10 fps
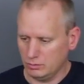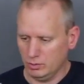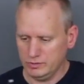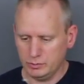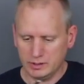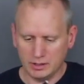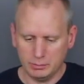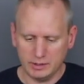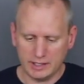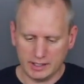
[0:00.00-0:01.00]
Once we
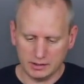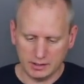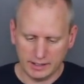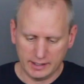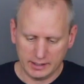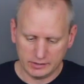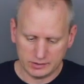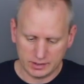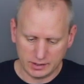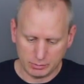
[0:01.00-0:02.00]
come to that
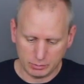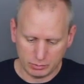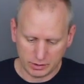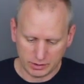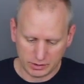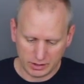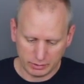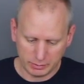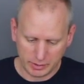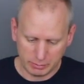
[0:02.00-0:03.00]
last tape, we're going to grab
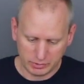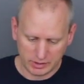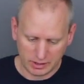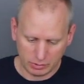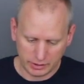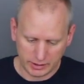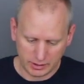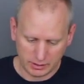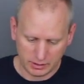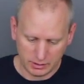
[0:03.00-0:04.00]
our paper towel
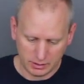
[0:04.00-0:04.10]
again,